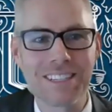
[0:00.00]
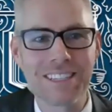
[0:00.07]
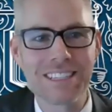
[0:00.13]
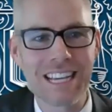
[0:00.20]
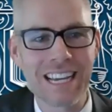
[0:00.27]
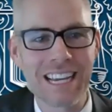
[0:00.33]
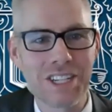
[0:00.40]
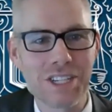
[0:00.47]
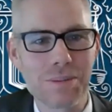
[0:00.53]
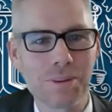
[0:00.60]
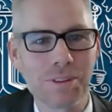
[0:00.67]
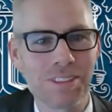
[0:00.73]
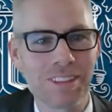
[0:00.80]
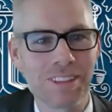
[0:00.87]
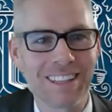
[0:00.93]
was a
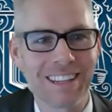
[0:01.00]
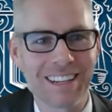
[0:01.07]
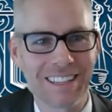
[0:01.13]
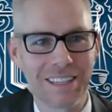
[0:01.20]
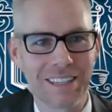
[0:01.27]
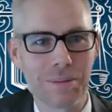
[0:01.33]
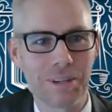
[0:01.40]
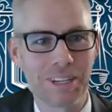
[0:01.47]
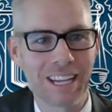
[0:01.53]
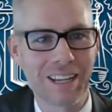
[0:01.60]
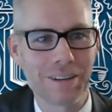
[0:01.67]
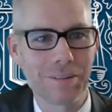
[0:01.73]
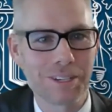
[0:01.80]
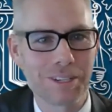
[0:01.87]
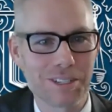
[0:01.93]
tangible thing that I think we
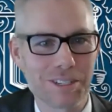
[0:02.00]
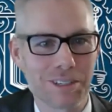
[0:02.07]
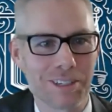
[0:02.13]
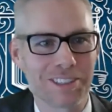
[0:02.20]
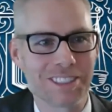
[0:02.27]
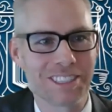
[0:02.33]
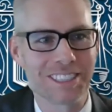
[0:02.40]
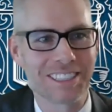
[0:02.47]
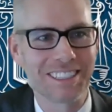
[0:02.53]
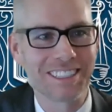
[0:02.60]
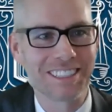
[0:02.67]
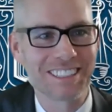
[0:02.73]
can research.